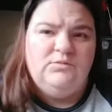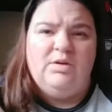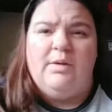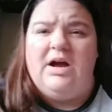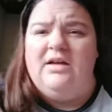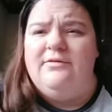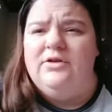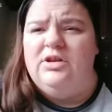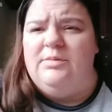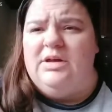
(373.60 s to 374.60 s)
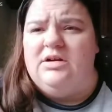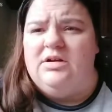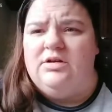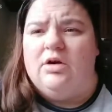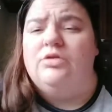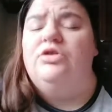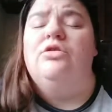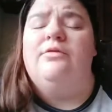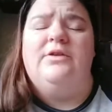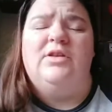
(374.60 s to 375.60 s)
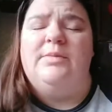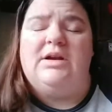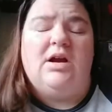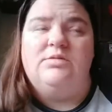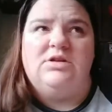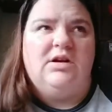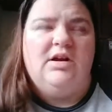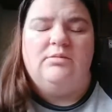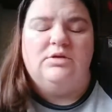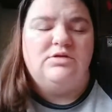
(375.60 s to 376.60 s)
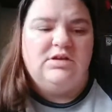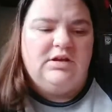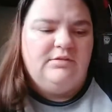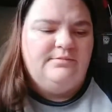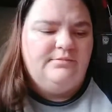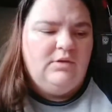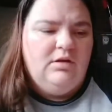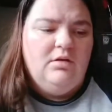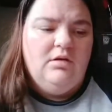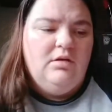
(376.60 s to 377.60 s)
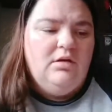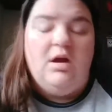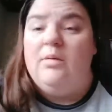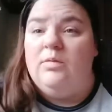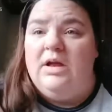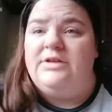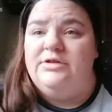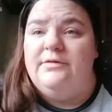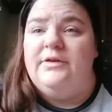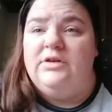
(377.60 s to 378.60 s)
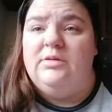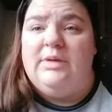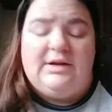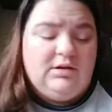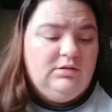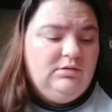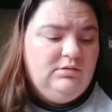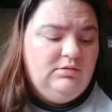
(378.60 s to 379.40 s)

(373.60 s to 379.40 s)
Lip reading: Am I feeling better? Oh, you're feeling better. I'm sorry, I'm losing it. I'm glad you're feeling better.